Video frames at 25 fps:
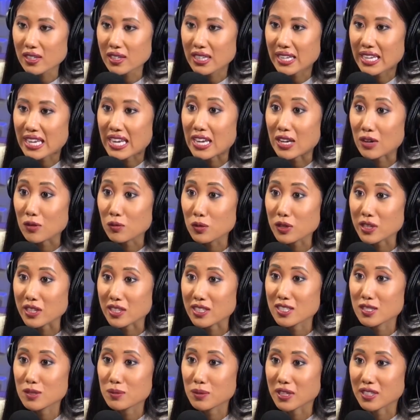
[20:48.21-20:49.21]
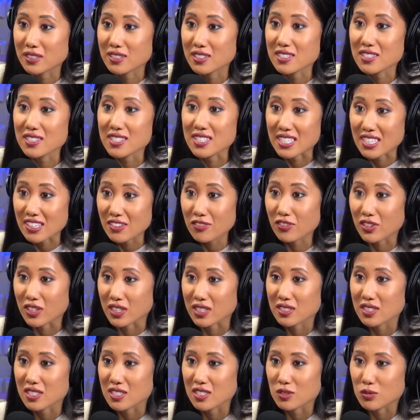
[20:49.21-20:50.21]
can we expect to see
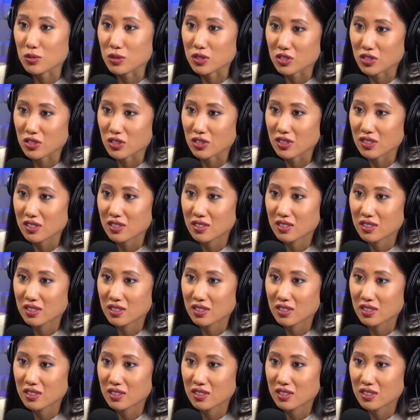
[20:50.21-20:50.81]
Francis return?